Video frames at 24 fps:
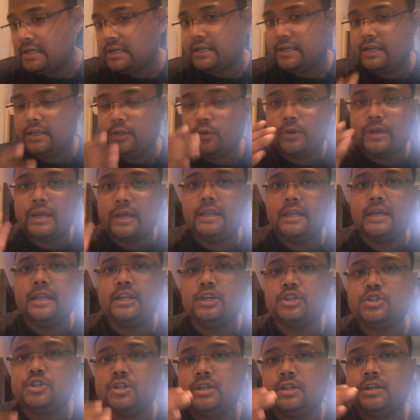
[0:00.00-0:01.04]
then you get the
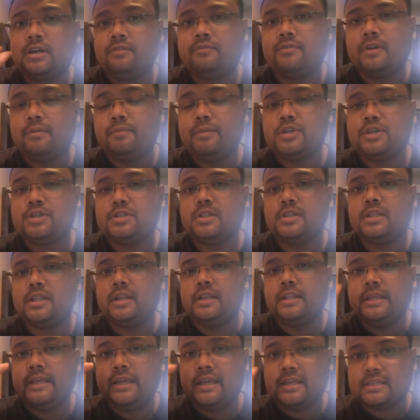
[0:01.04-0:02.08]
additional confirmation that
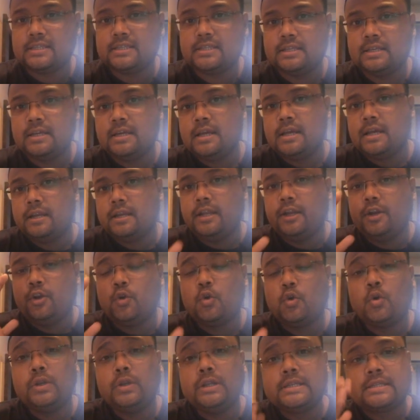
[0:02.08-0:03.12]
yes, the
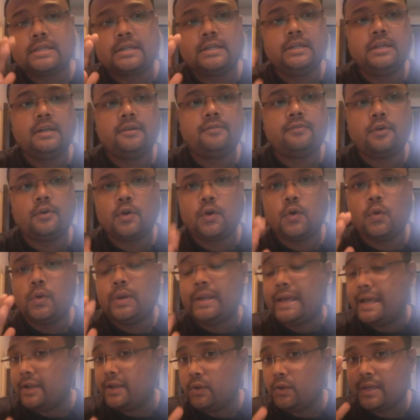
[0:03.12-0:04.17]
road is clear for
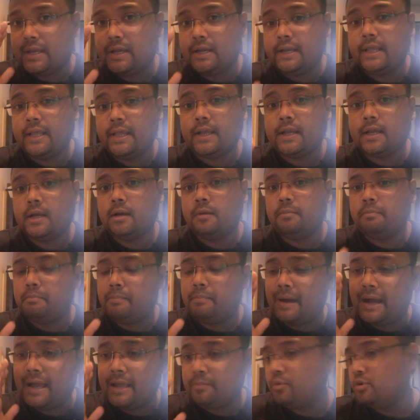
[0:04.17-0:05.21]
gold and you can take a
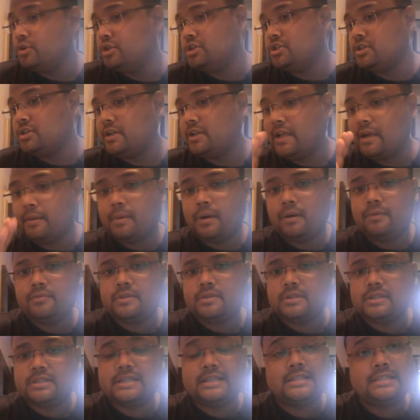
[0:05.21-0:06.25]
buy position above
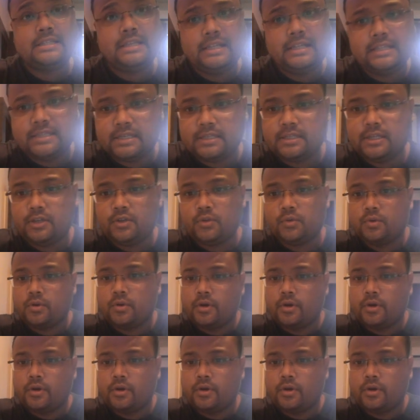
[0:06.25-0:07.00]
1662.